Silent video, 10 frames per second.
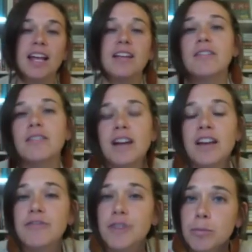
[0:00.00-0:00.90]
or
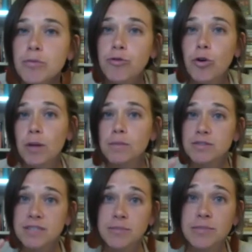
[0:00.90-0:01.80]
a verb form.
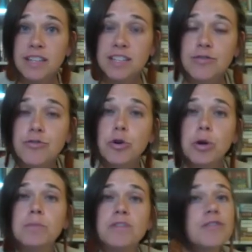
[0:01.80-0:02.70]
So it's something that's
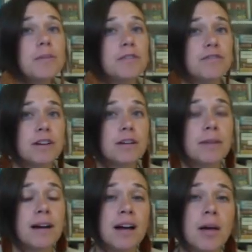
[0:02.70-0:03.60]
formed from a verb,
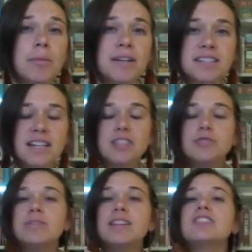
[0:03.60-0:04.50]
but it's not
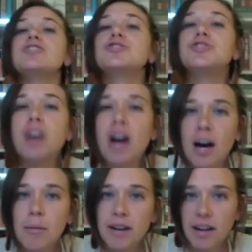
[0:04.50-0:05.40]
doing the
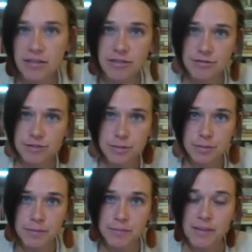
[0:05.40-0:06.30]
job of a verb.
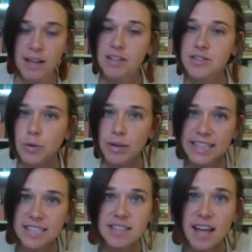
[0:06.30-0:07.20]
So in
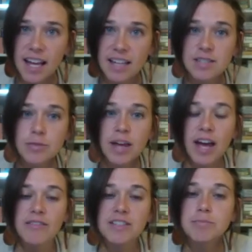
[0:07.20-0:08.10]
this case, we
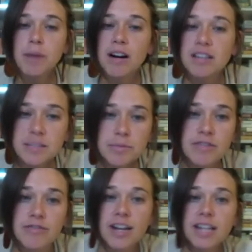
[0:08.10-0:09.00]
have this
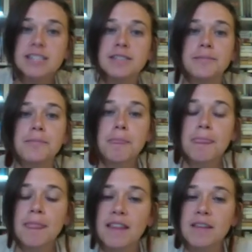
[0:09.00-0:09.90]
participial phrase.
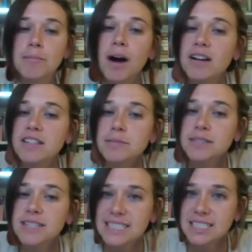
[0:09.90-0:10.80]
The
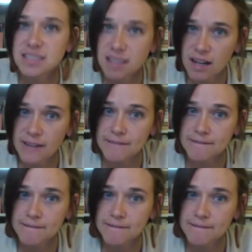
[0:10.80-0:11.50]
participle is done.